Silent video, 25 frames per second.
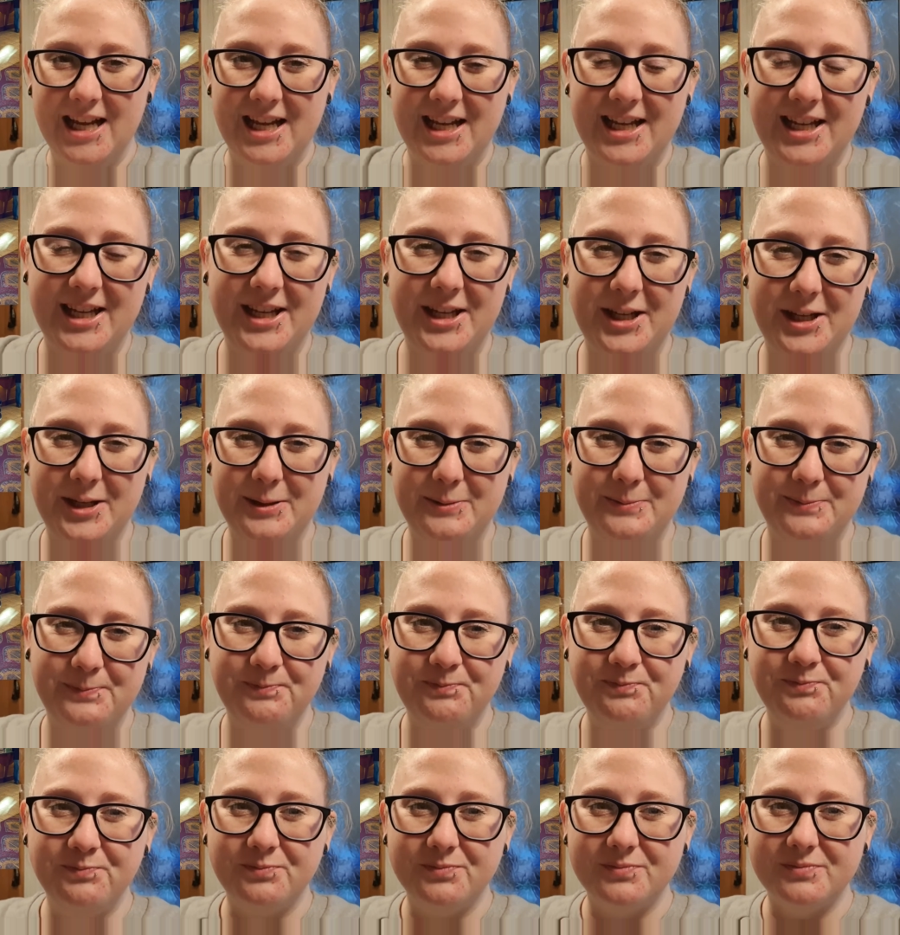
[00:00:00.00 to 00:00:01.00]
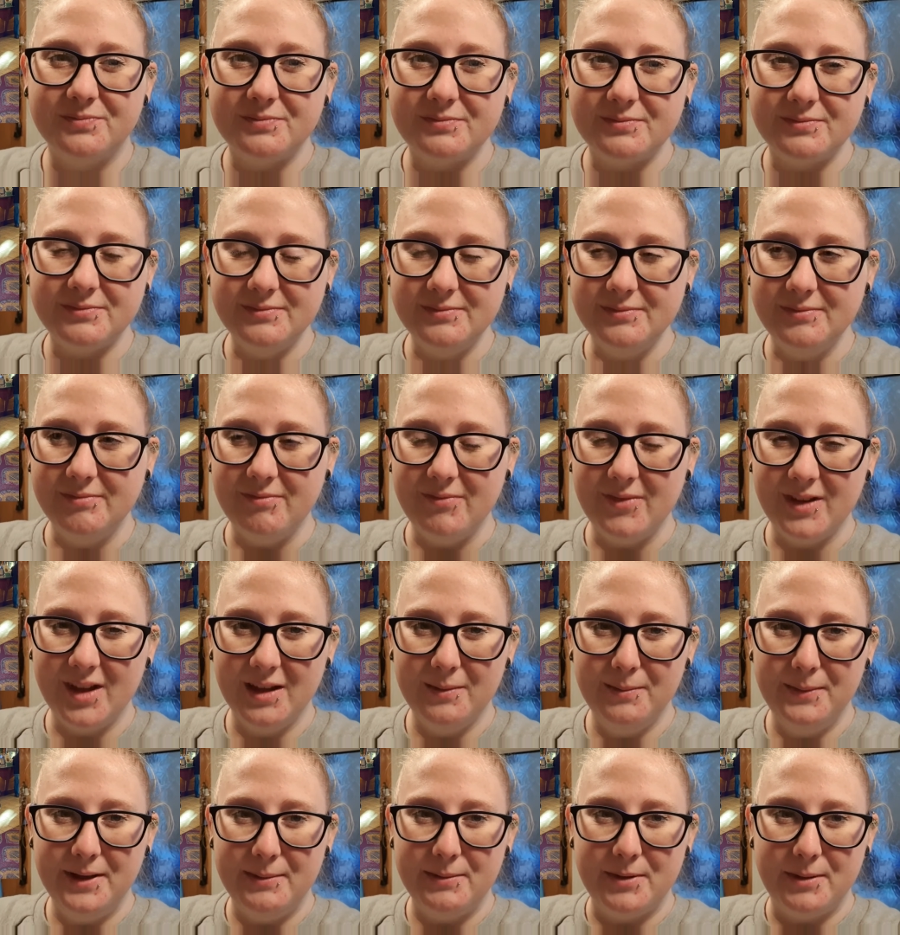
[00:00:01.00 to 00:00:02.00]
Um,
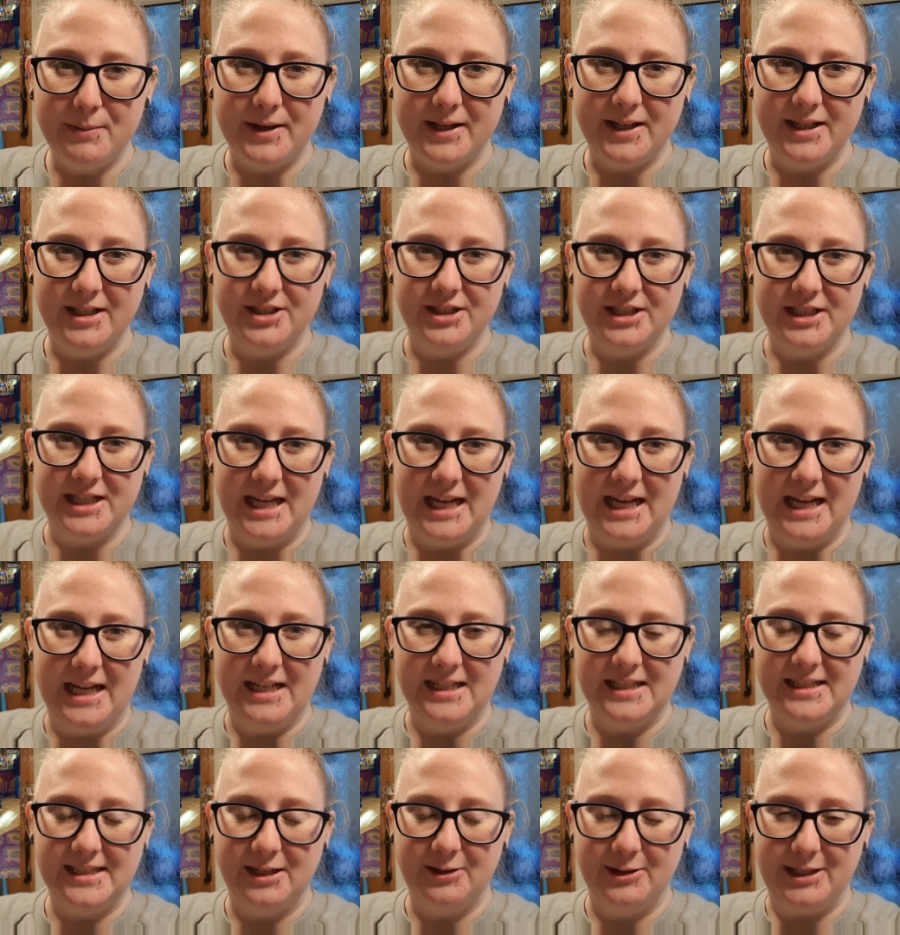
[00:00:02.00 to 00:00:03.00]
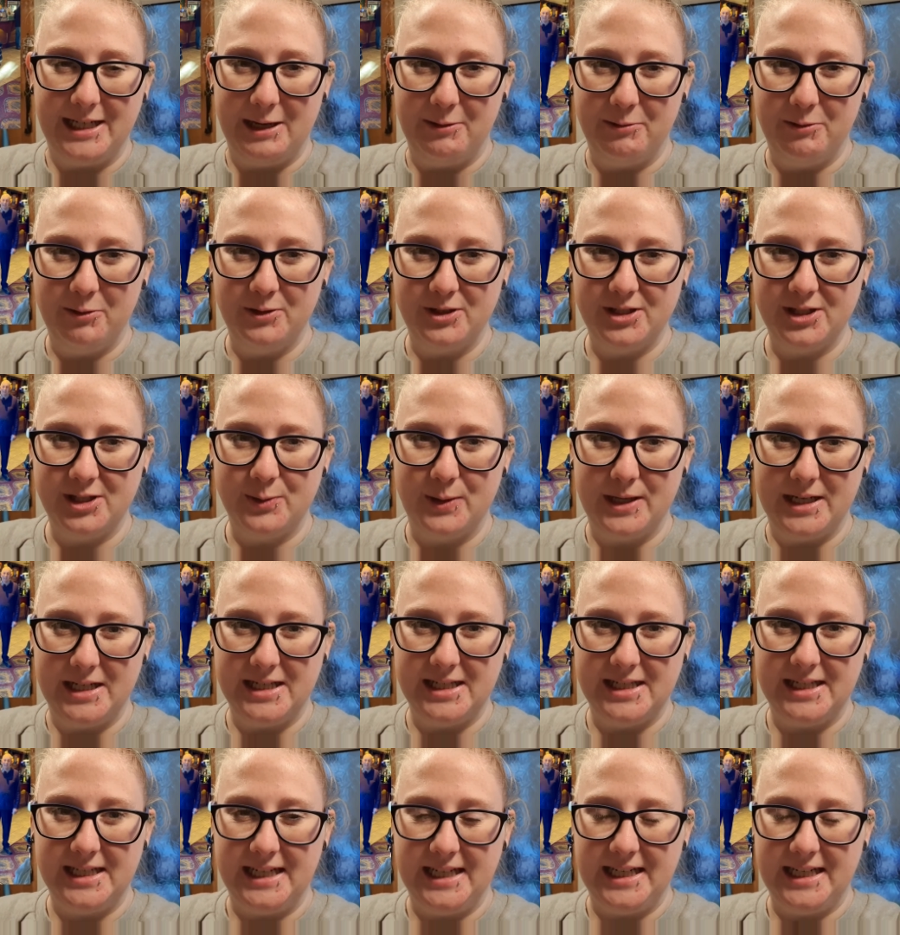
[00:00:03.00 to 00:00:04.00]
me and my manager there. So yeah, we was
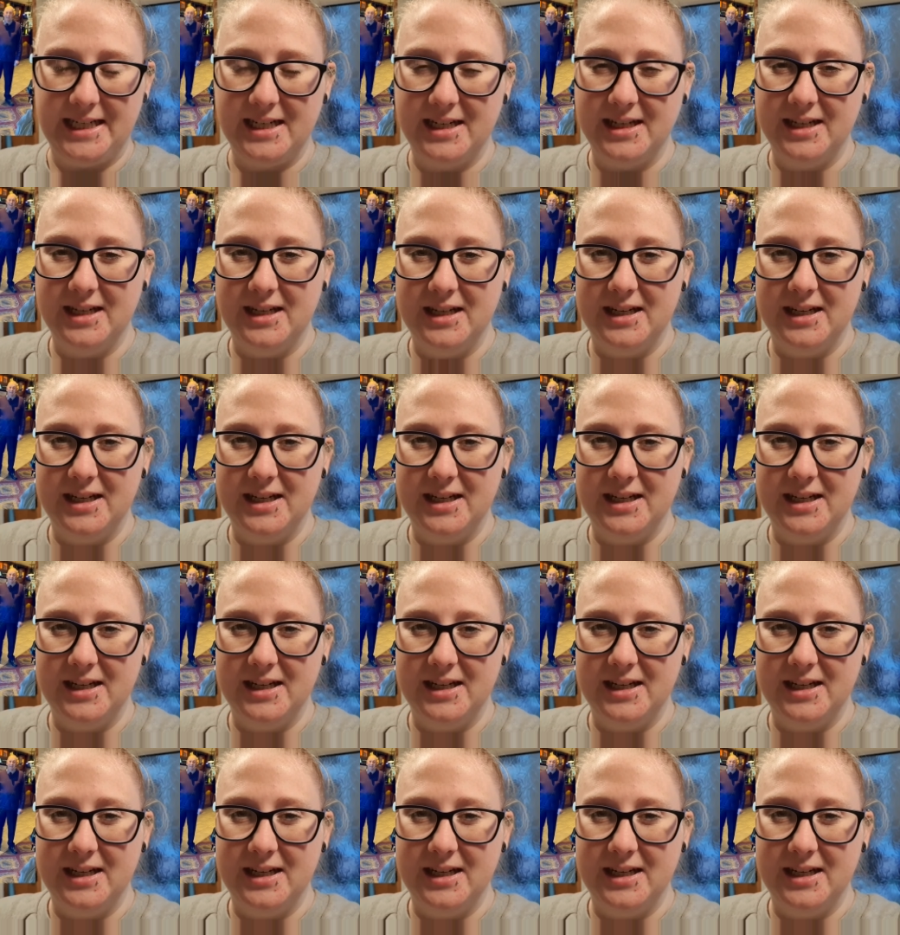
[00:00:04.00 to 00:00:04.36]
20.